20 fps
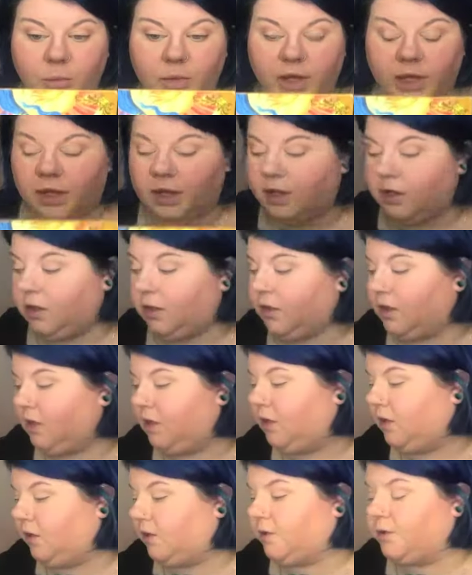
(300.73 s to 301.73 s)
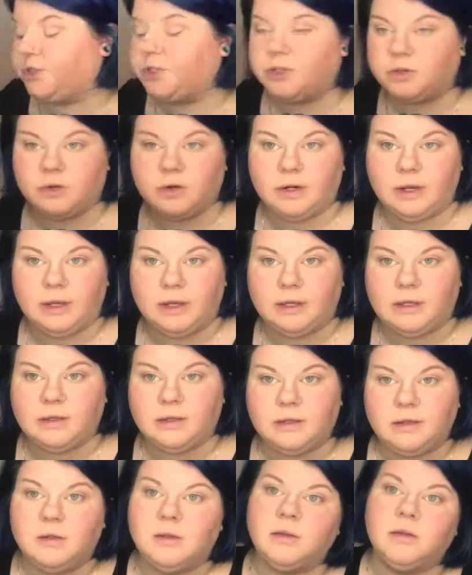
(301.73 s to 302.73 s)
but a good little trick,
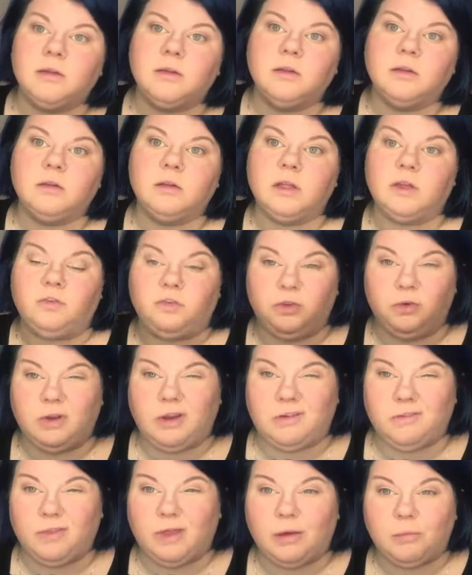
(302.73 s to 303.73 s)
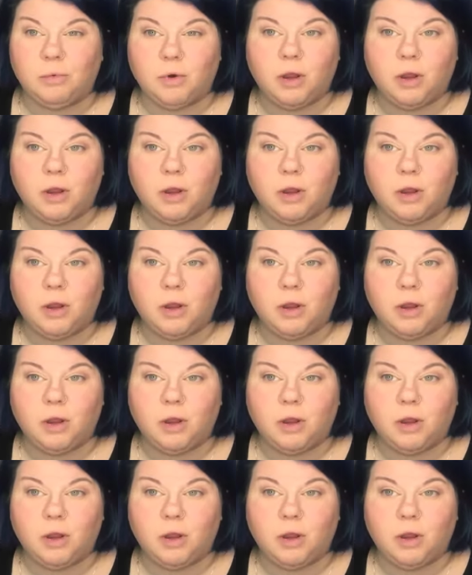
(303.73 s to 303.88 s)
if you have that